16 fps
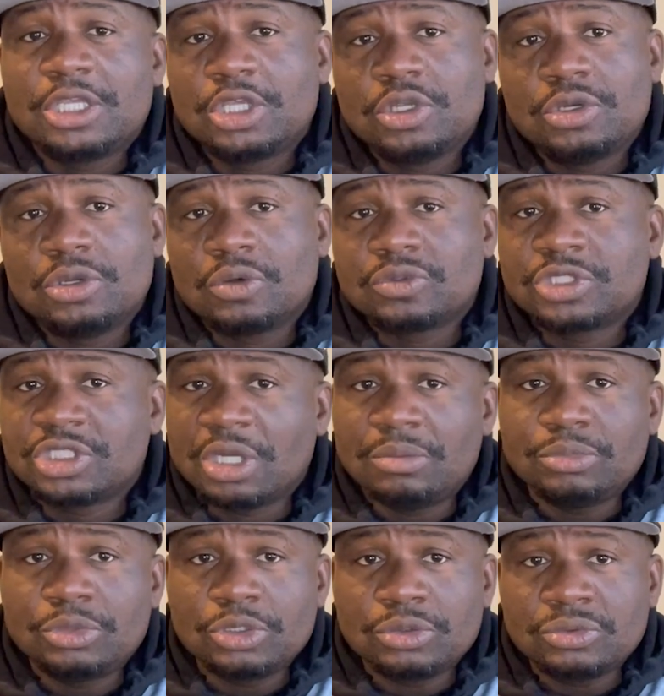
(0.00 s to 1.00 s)
you know,
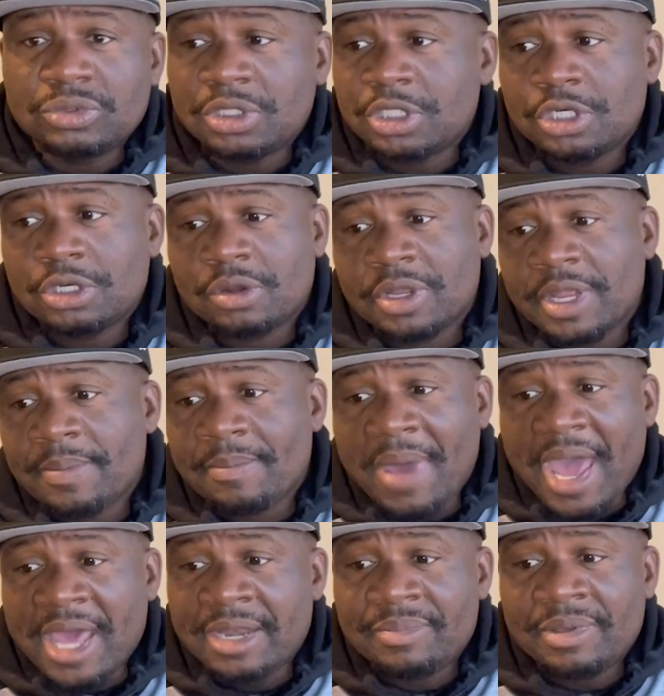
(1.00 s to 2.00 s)
some dude, you know, he
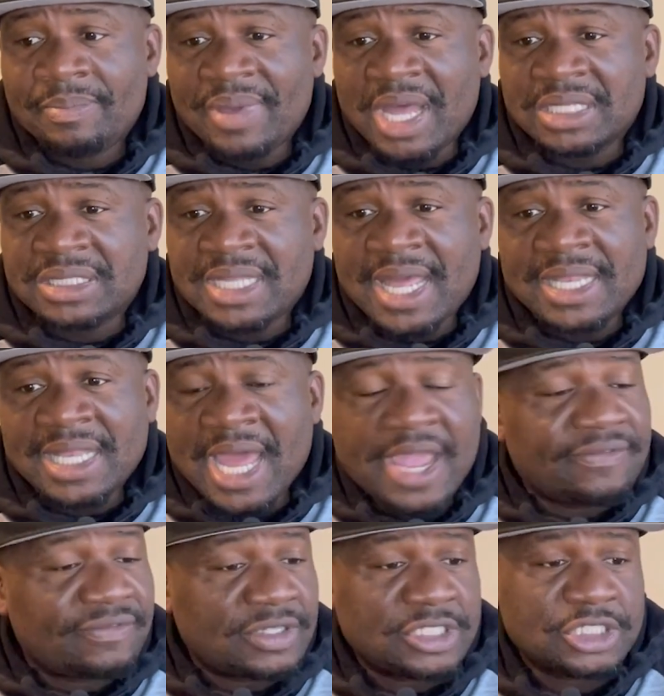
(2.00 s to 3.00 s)
might have been about that
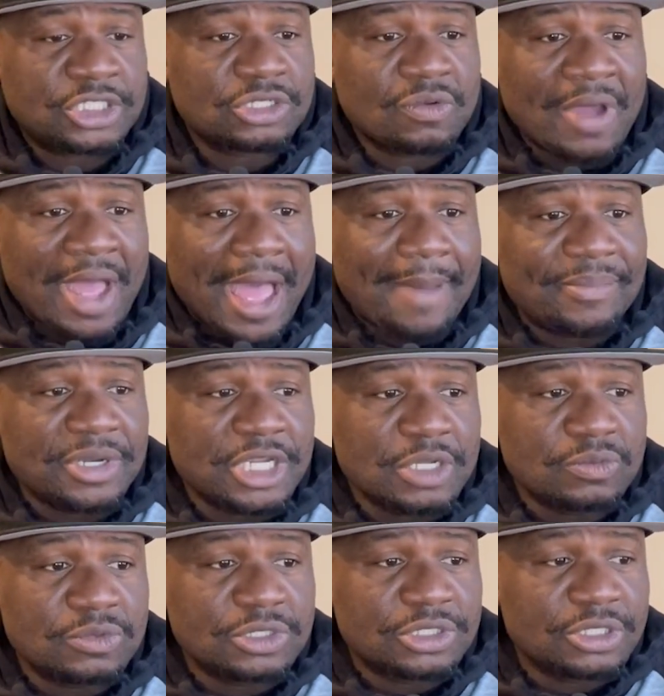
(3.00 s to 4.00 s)
life. It just so happened
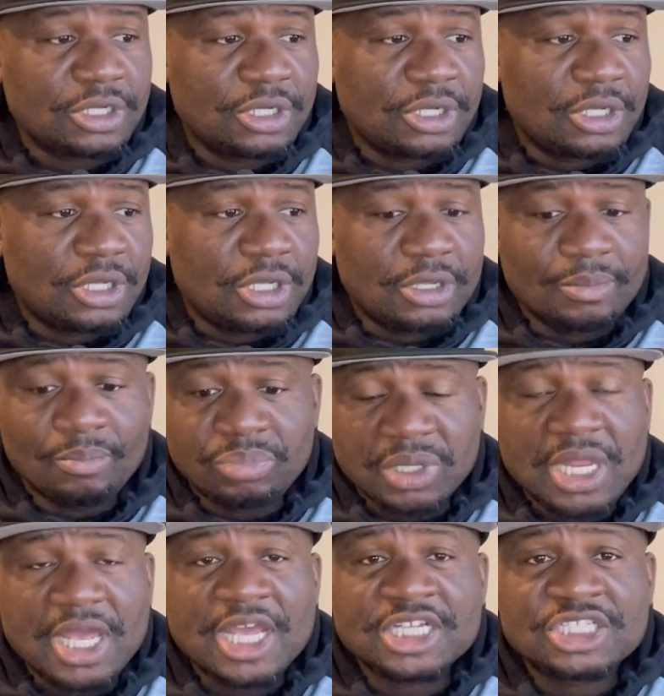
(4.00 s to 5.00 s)
he was
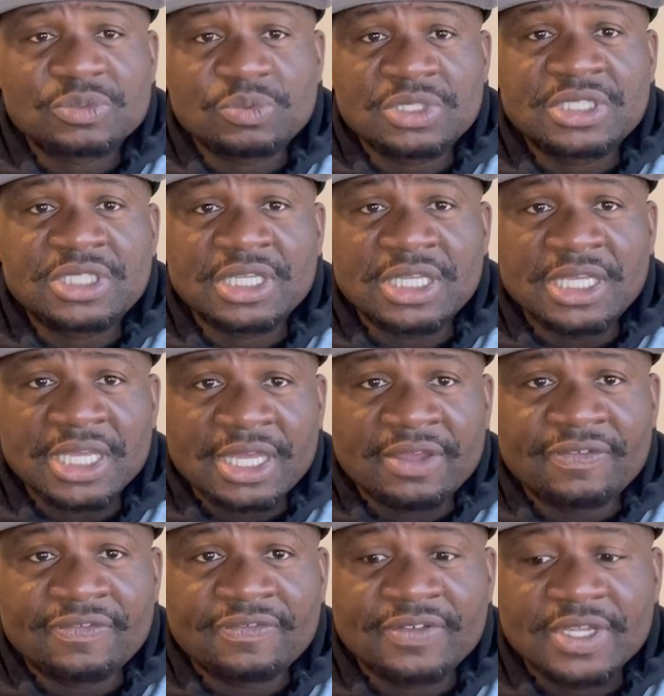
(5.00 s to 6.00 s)
blessed with the
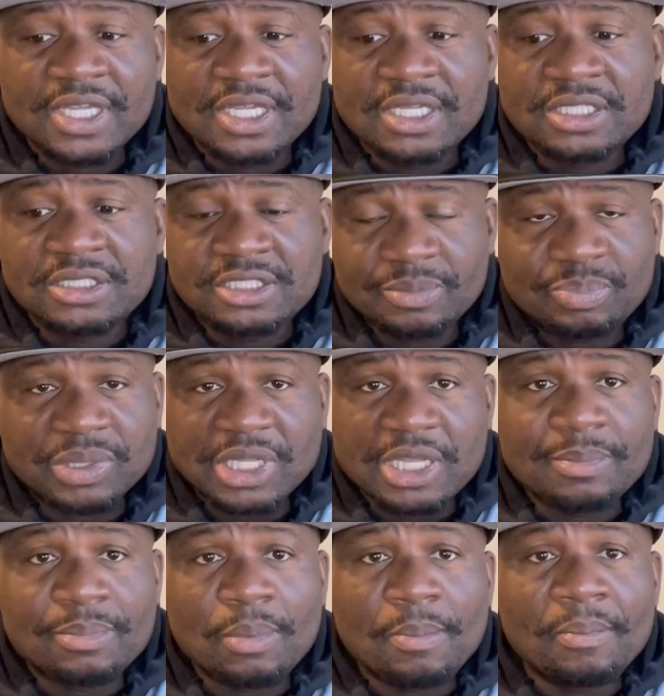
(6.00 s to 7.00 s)
gift to
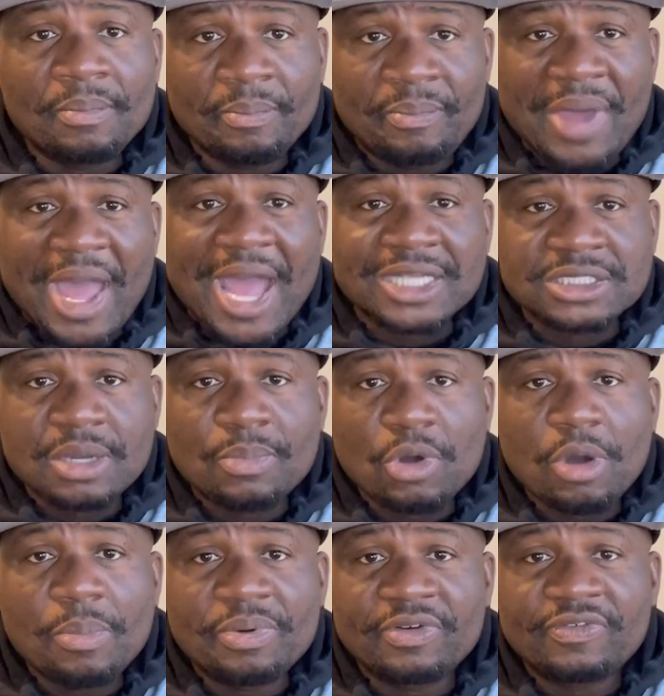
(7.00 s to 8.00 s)
play
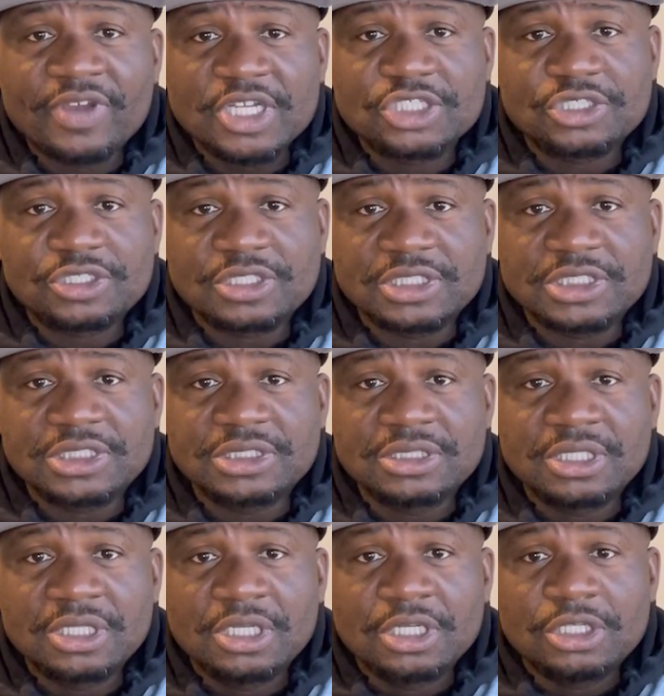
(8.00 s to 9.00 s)
basketball professionally.
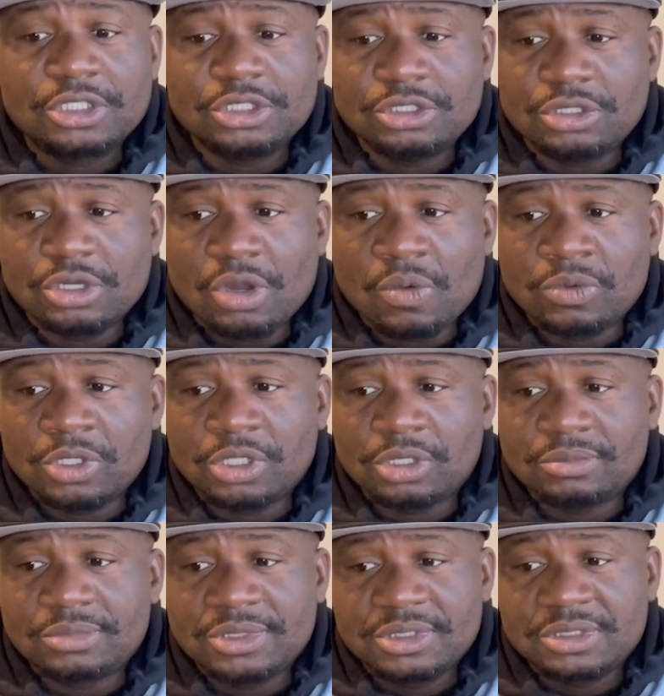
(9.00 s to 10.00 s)
You
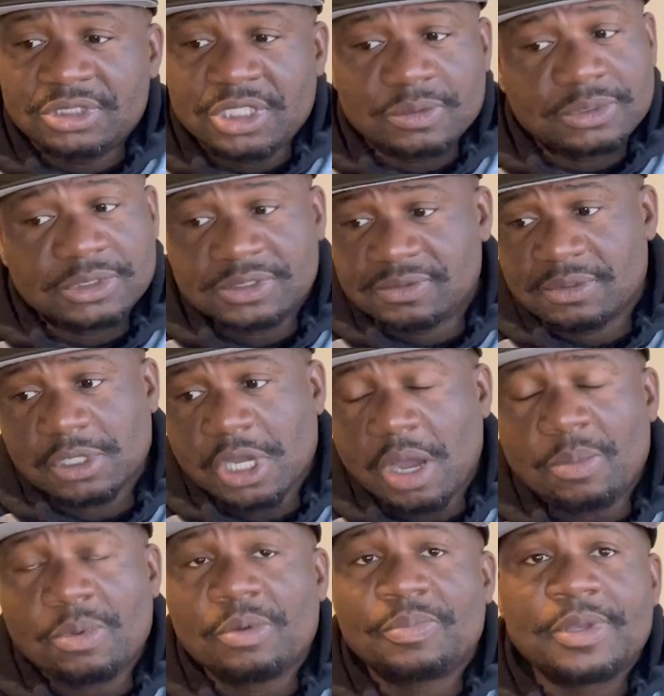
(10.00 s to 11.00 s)
know, there was a
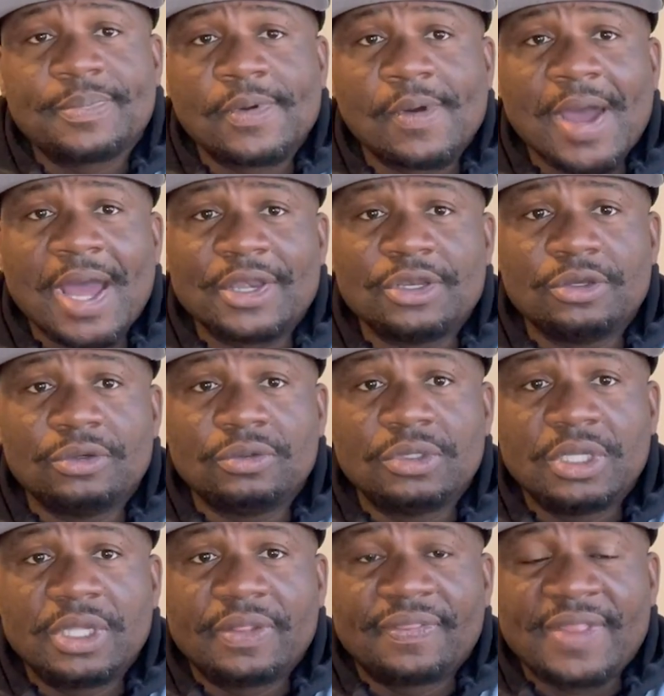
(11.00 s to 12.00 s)
couple people I knew
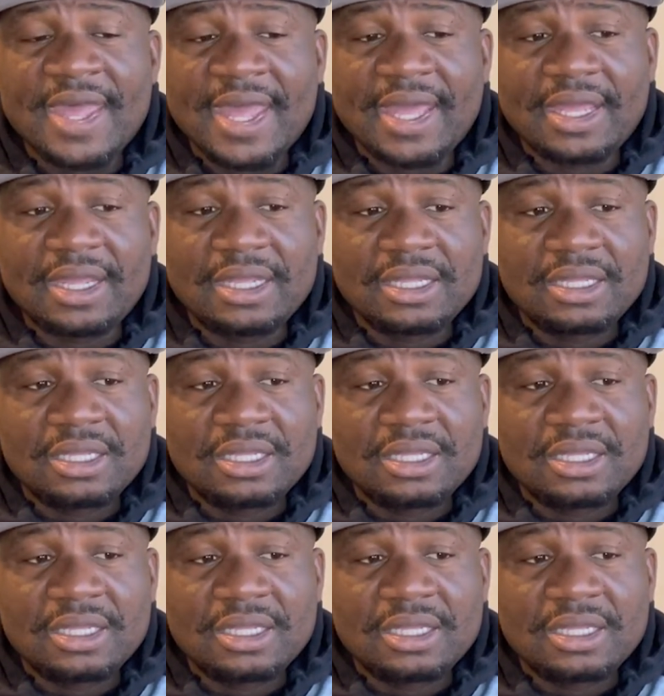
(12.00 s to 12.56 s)
that